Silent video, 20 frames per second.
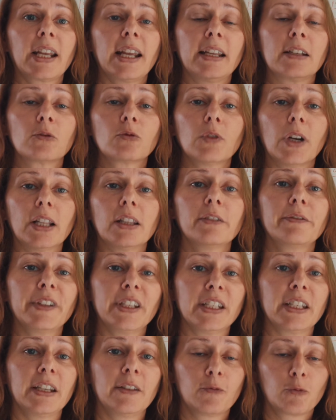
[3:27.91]
and
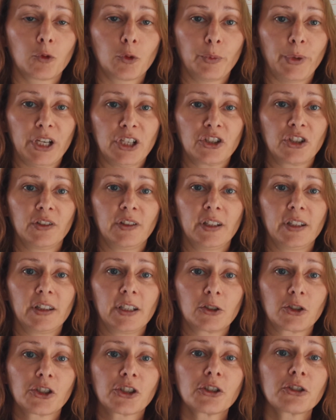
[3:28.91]
relevant information that
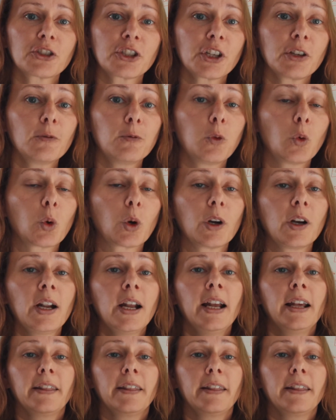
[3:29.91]
they're searching for.